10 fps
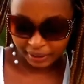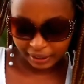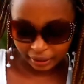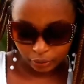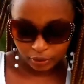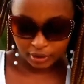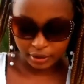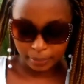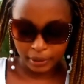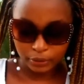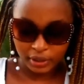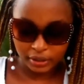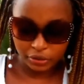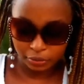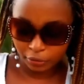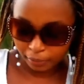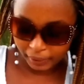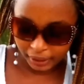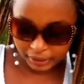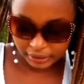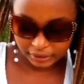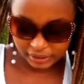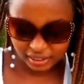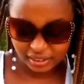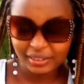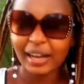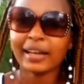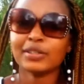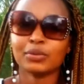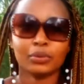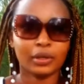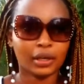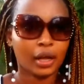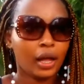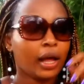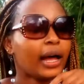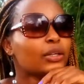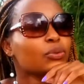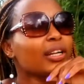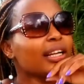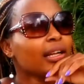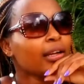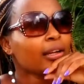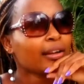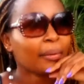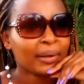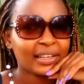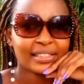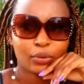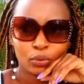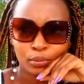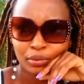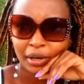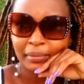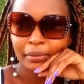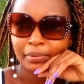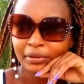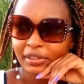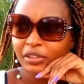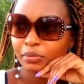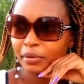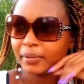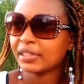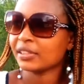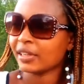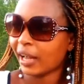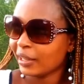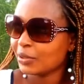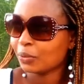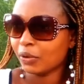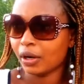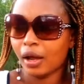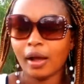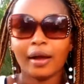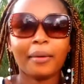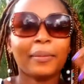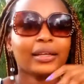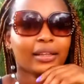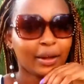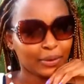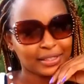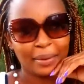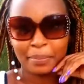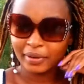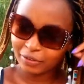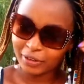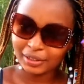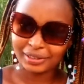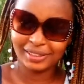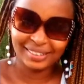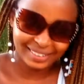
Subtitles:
me, like, what's the proudest moment in high school? Actually, kama niza kumbuka my proudest moment in high school, by then I was a prefect.